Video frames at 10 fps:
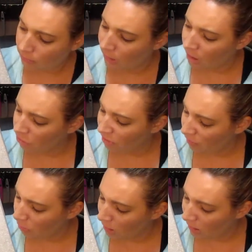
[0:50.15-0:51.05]
I just
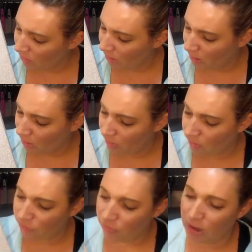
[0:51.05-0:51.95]
have a Mickey vinyl on
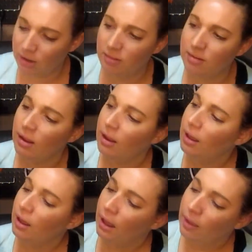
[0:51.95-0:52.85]
the front.
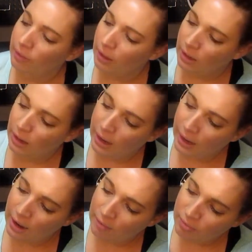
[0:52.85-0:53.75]
And then I
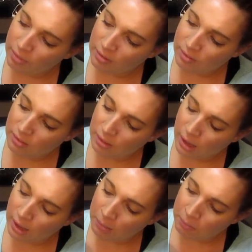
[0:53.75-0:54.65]
have this
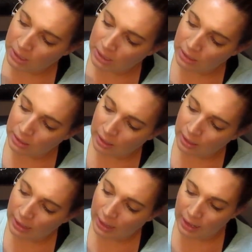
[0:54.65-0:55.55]
Mickey
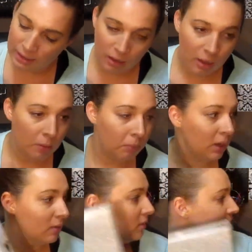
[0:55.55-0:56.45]
head
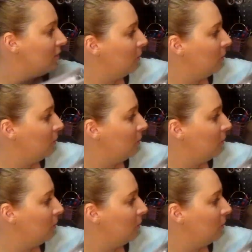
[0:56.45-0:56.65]
because it's